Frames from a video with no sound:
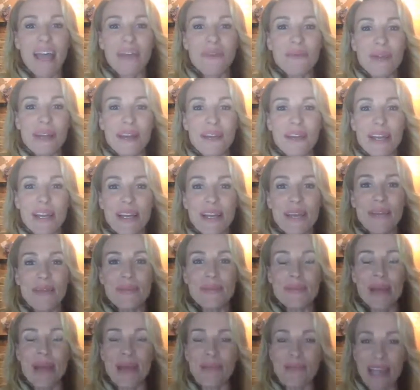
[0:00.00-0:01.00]

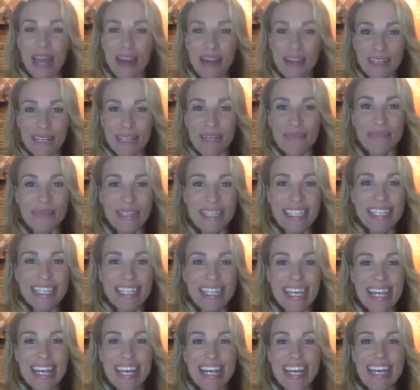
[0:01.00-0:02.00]
welcome. I'm Caroline
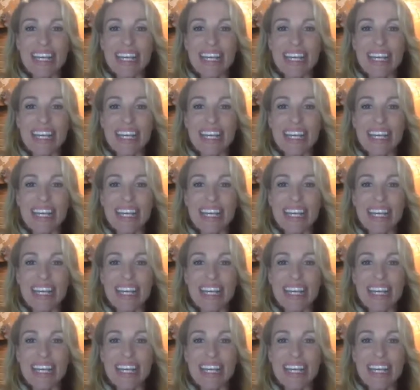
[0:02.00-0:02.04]
Belinska.